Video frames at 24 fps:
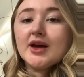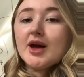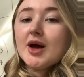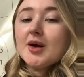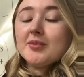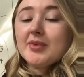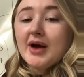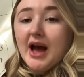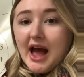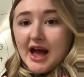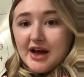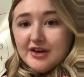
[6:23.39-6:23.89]

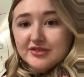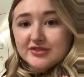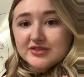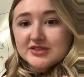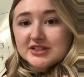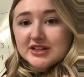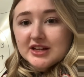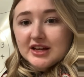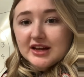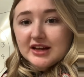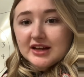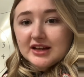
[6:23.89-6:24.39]
But
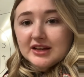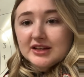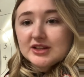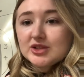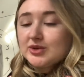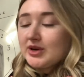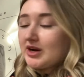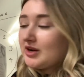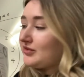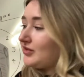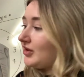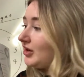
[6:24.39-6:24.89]
after
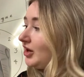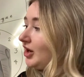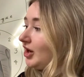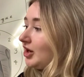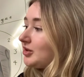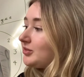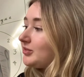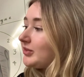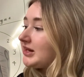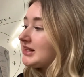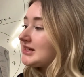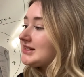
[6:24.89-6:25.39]
12 o'clock
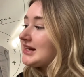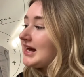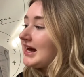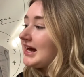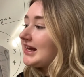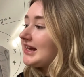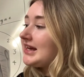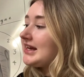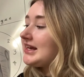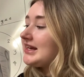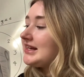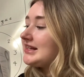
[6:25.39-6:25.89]
midday,
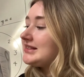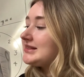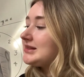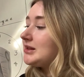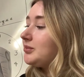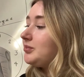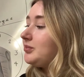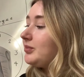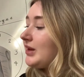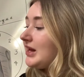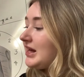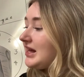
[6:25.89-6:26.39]
it is the
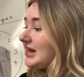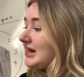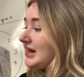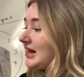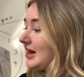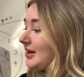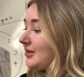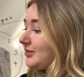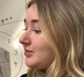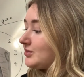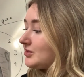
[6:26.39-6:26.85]
PM.